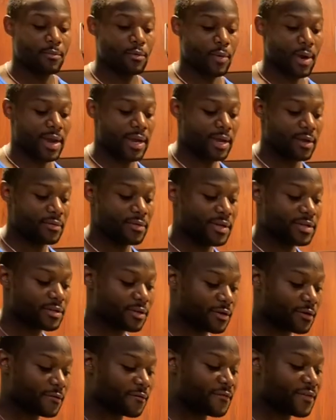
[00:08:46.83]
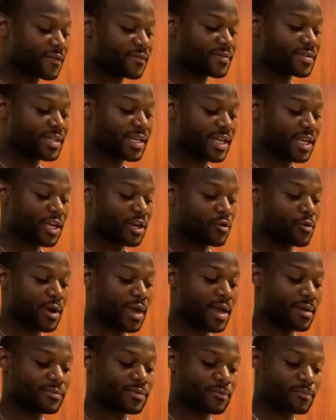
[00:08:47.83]
But right here, these are your 15
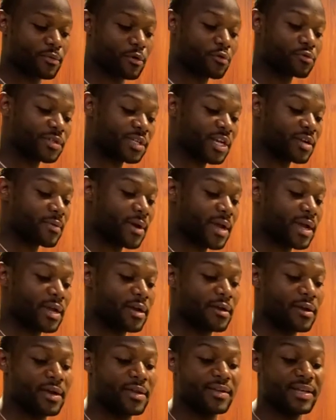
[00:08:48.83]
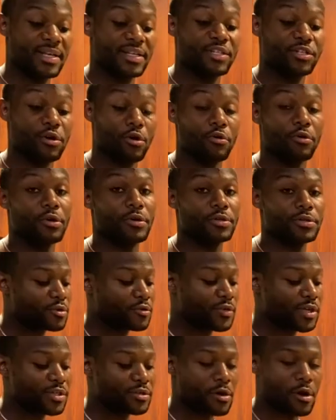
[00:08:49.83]
grams of protein right here in these yogurts.
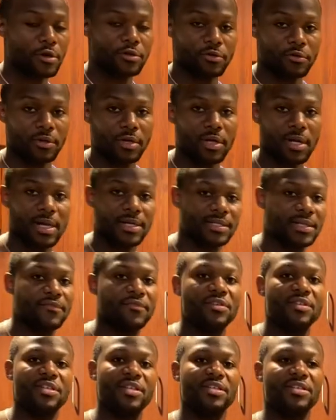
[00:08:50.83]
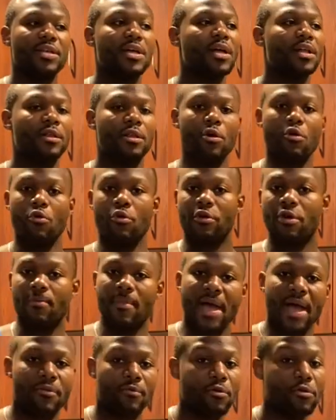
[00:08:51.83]
But these are also clutch if you're just low on your
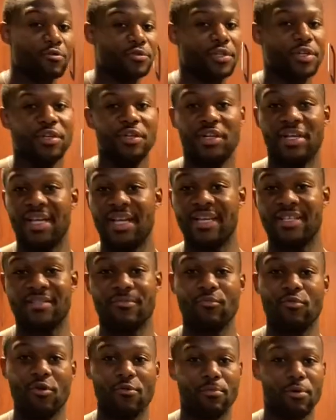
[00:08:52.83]
macros and need to get some more